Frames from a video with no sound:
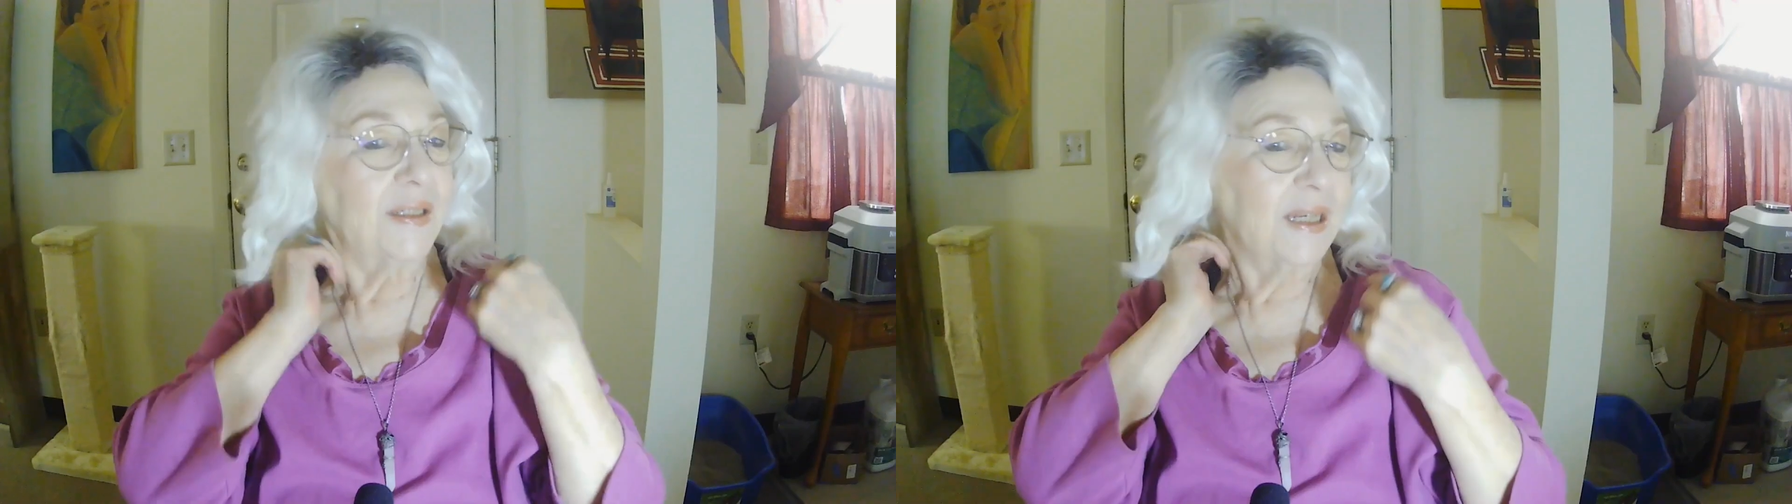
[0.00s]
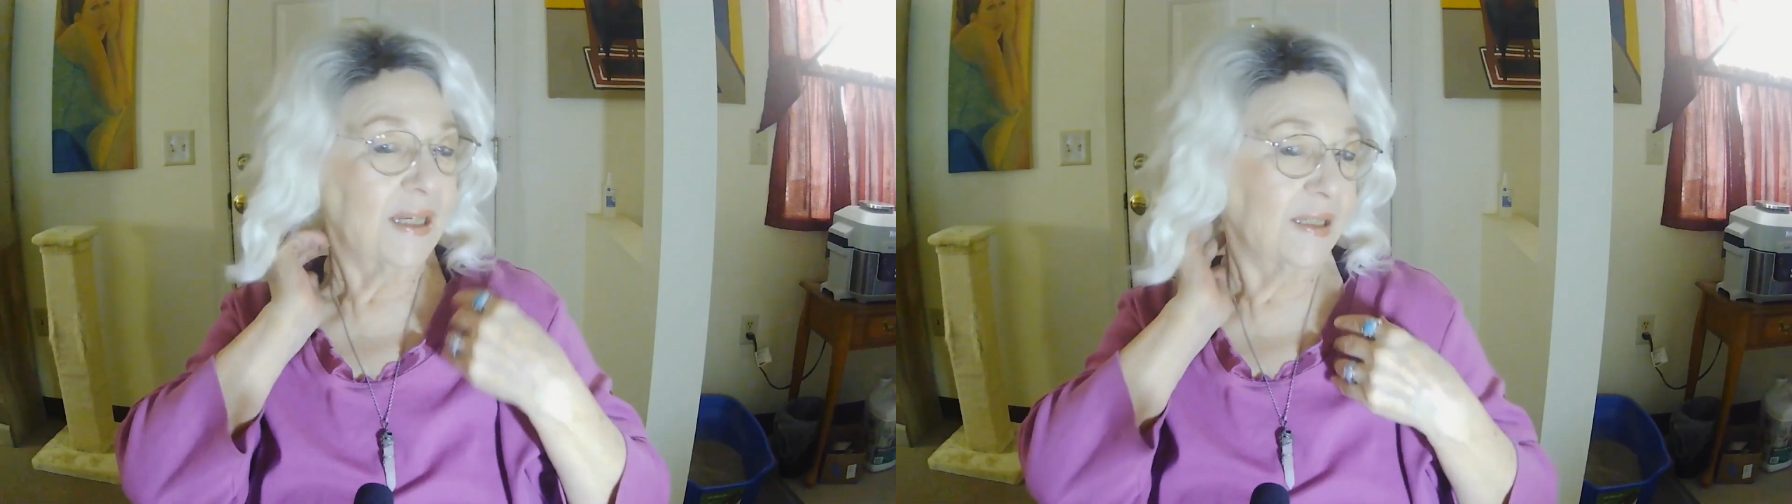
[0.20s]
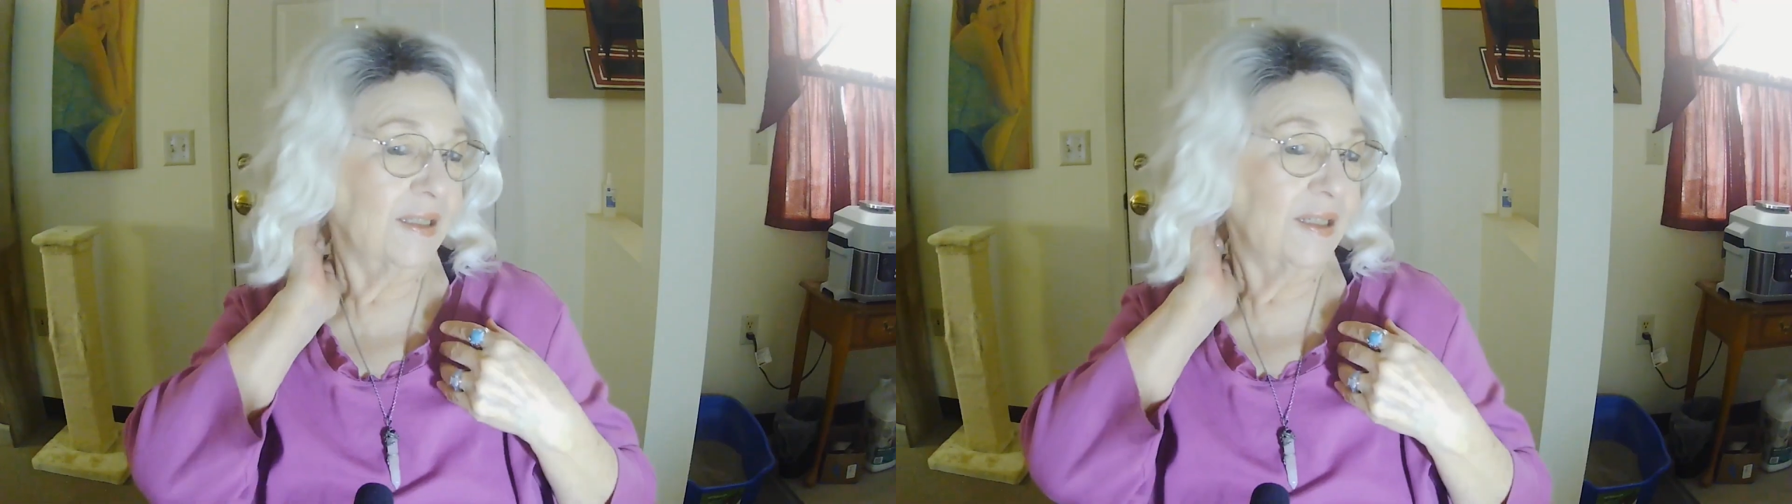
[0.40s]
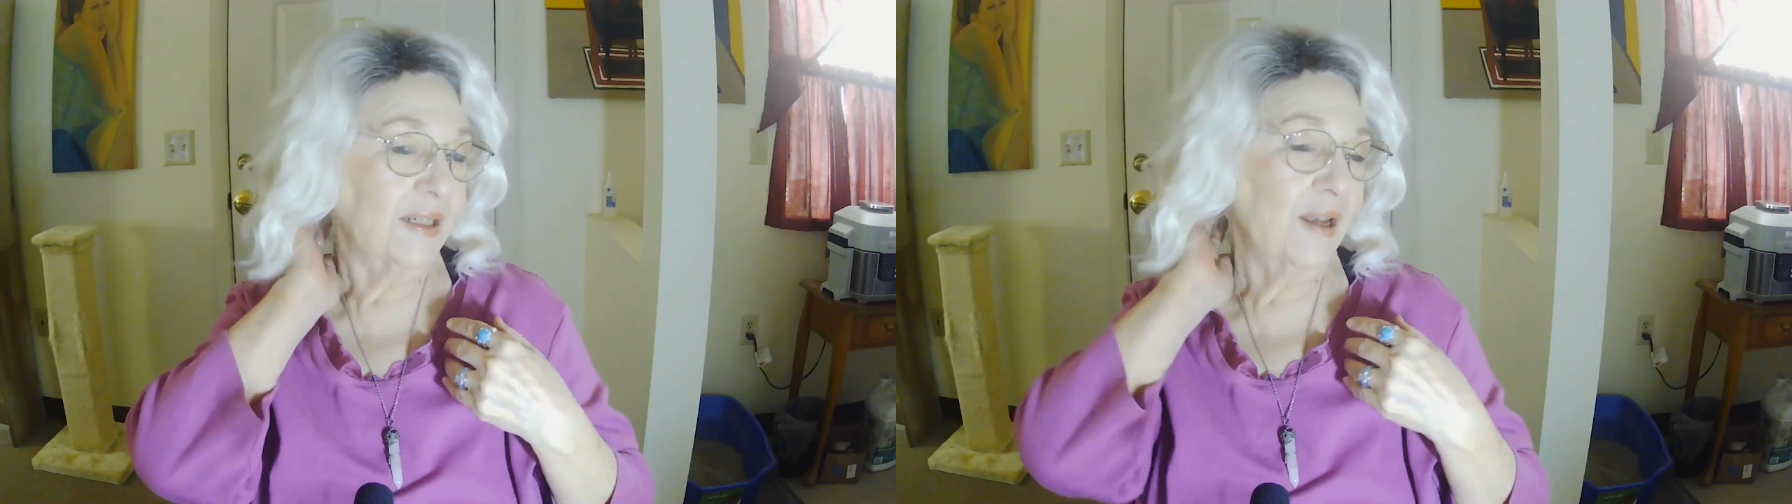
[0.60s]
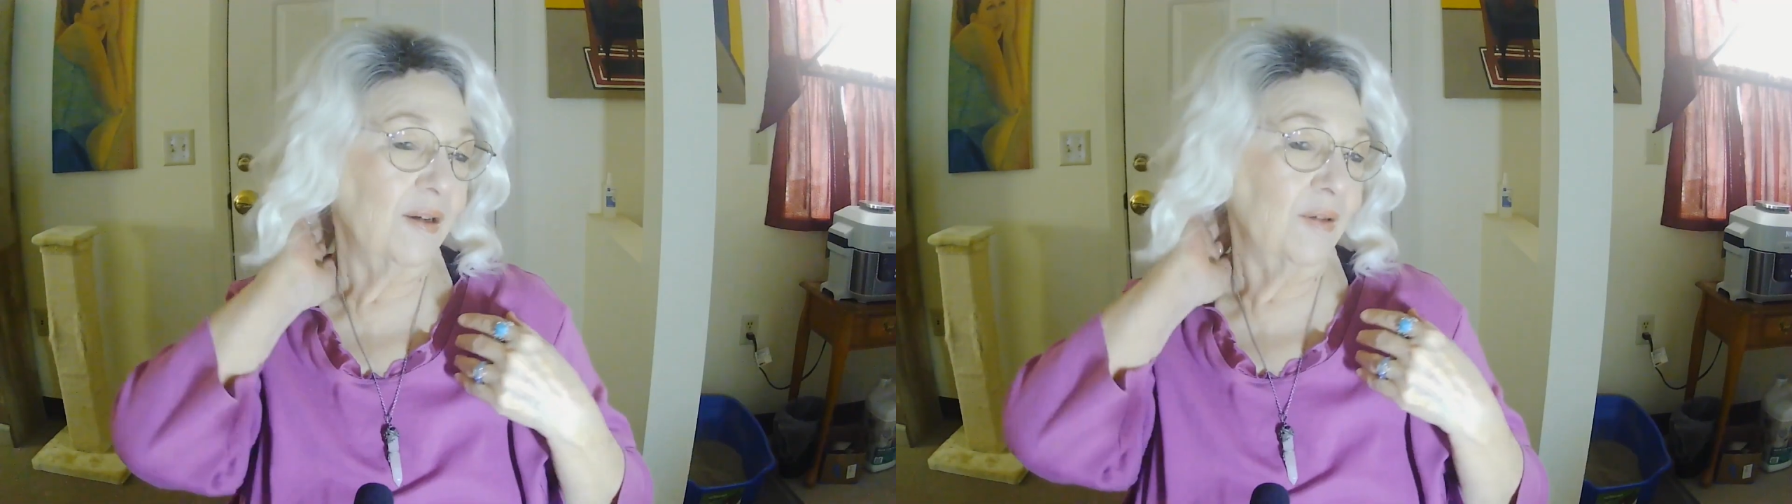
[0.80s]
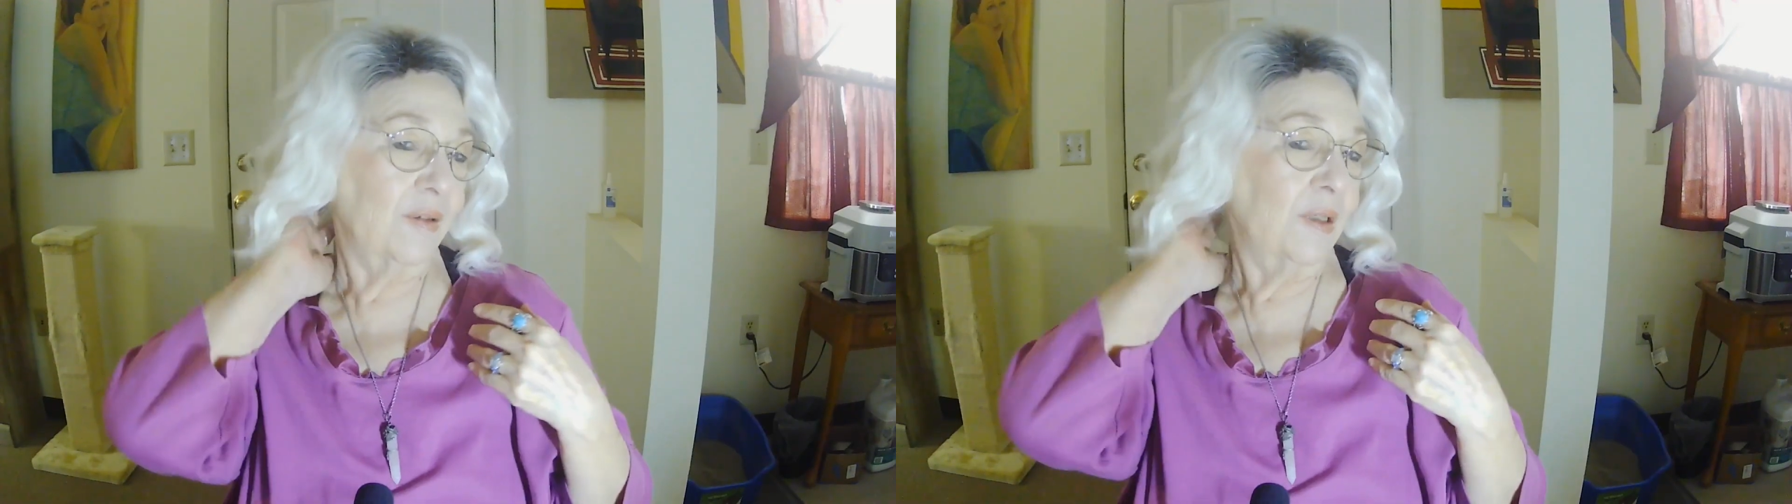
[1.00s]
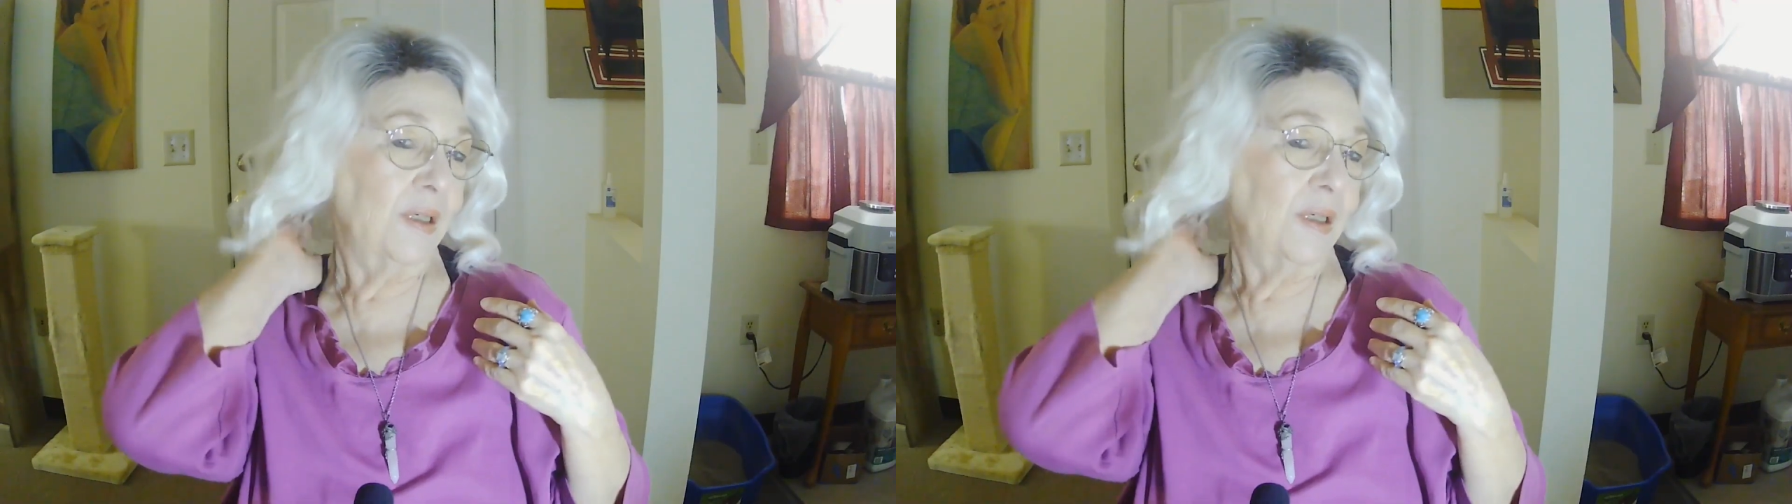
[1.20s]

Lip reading: to take it slow.